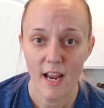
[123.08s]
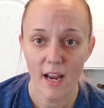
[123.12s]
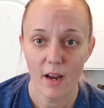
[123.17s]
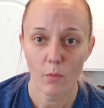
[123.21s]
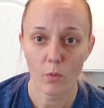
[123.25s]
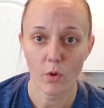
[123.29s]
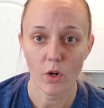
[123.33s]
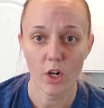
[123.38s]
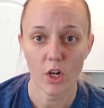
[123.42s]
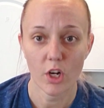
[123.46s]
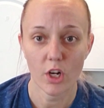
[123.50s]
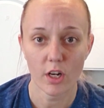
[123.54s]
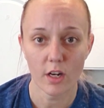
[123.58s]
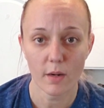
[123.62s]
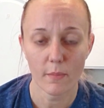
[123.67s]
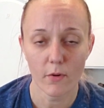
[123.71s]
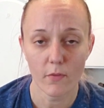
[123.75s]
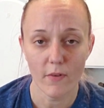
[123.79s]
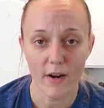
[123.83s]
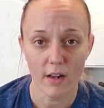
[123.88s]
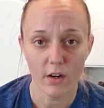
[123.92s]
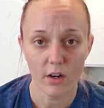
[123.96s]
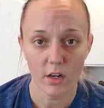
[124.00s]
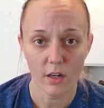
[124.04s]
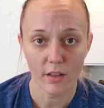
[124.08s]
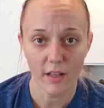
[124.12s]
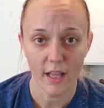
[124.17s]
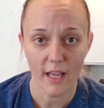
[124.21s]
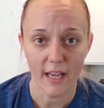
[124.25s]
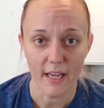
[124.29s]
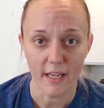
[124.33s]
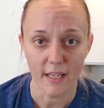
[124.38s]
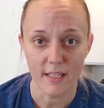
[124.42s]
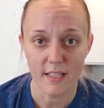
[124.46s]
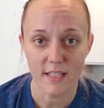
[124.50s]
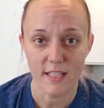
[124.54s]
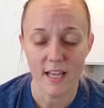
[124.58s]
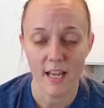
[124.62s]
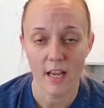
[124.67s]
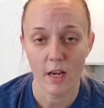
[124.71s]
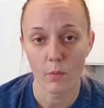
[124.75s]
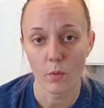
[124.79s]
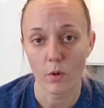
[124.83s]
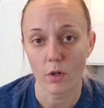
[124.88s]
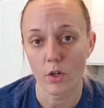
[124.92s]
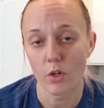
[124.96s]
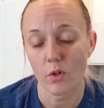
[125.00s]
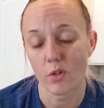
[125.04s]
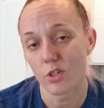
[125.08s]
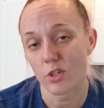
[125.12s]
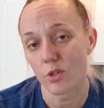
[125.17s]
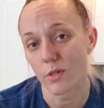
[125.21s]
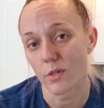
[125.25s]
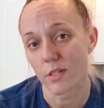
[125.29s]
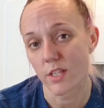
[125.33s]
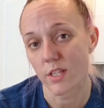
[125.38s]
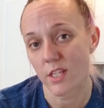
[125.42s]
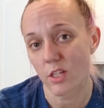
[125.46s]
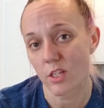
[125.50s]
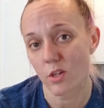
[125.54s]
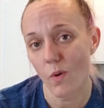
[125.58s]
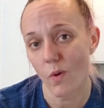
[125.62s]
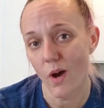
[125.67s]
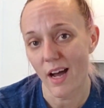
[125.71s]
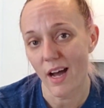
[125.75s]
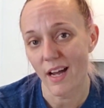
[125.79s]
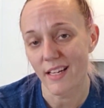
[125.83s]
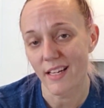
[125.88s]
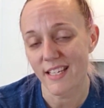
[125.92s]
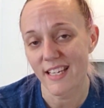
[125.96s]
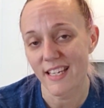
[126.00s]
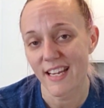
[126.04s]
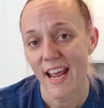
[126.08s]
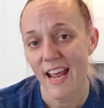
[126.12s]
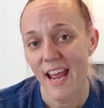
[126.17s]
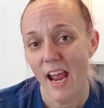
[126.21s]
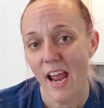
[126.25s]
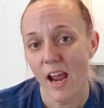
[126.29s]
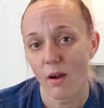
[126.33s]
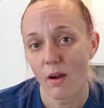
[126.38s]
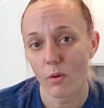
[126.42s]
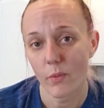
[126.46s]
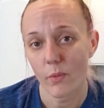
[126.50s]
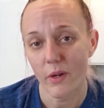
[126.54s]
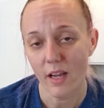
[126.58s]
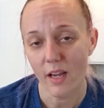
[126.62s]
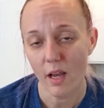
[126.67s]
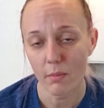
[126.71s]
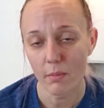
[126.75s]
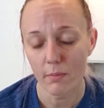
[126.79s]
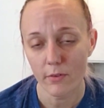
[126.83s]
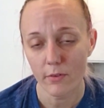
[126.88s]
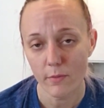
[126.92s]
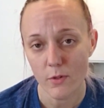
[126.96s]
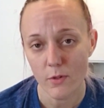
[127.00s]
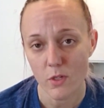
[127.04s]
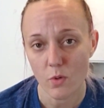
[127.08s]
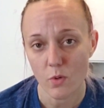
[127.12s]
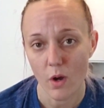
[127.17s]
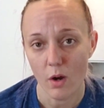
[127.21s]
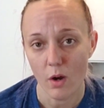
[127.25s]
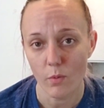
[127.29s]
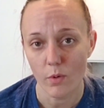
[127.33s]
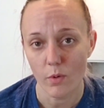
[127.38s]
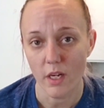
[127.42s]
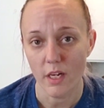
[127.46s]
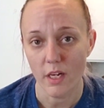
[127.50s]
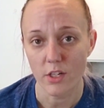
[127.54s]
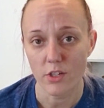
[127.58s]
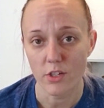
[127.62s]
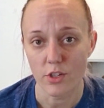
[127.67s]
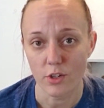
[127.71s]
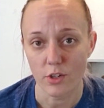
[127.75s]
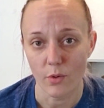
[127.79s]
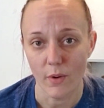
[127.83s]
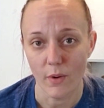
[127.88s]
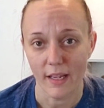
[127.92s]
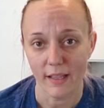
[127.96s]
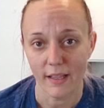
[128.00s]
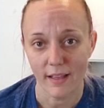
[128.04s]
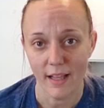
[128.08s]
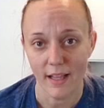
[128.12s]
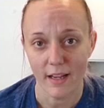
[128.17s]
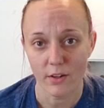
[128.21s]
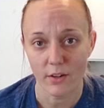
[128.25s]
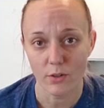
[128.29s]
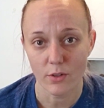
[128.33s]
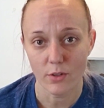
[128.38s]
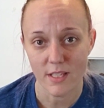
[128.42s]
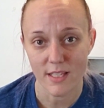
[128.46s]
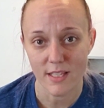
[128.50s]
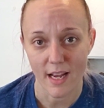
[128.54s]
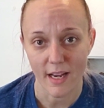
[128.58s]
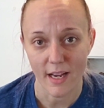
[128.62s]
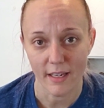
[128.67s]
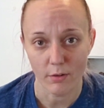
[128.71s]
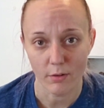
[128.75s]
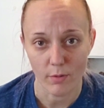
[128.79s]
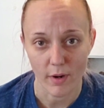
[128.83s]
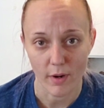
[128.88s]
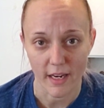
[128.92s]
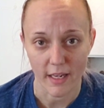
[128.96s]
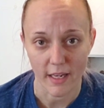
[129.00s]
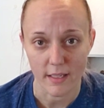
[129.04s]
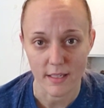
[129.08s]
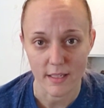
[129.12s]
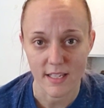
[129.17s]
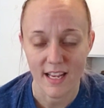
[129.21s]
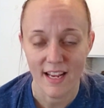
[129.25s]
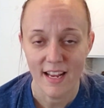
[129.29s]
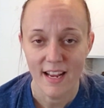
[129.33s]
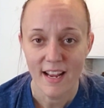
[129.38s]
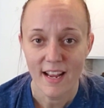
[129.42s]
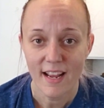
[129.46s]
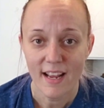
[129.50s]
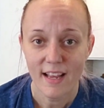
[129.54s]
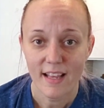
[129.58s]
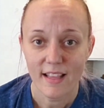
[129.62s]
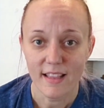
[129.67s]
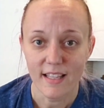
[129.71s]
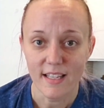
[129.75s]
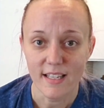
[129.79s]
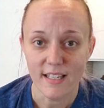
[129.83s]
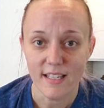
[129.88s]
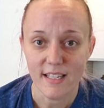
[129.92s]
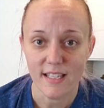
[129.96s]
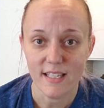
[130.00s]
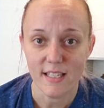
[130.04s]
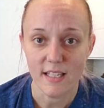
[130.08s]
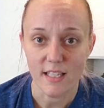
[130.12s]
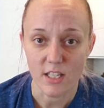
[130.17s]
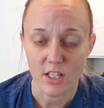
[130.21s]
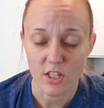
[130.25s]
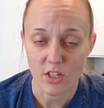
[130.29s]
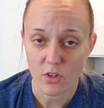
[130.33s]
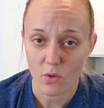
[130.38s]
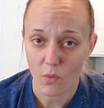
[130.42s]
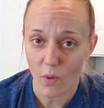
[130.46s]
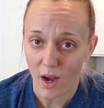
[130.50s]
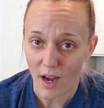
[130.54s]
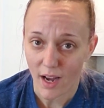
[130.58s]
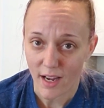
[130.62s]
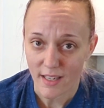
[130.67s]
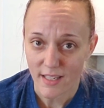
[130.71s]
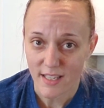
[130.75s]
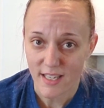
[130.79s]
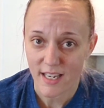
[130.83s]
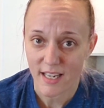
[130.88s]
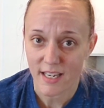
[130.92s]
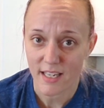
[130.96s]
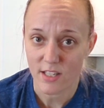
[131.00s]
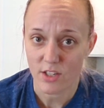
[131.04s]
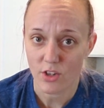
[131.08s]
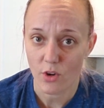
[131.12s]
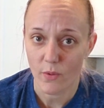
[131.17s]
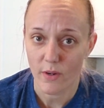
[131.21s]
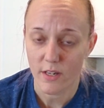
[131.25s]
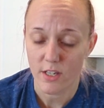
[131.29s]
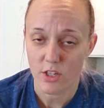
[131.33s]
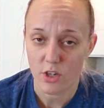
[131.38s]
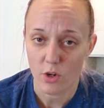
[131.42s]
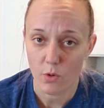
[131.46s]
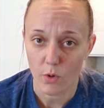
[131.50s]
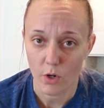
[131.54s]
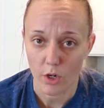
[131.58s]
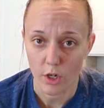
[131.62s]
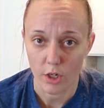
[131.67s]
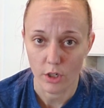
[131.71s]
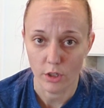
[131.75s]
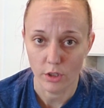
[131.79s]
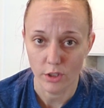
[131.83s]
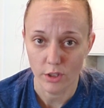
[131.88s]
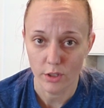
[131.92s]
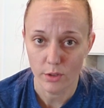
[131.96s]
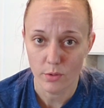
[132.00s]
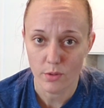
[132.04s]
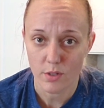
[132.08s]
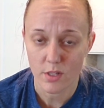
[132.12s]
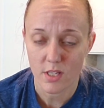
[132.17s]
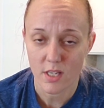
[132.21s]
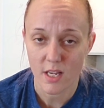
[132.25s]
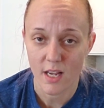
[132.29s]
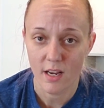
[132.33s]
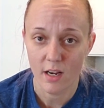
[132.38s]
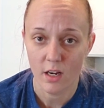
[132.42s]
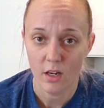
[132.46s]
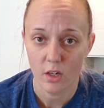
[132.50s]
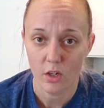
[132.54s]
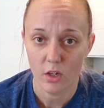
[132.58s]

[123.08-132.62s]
We're gonna hook them around our legs, and we're going to a squat, and when we come from a squat, we're gonna do a lateral side raise. This squat is going to work glutes,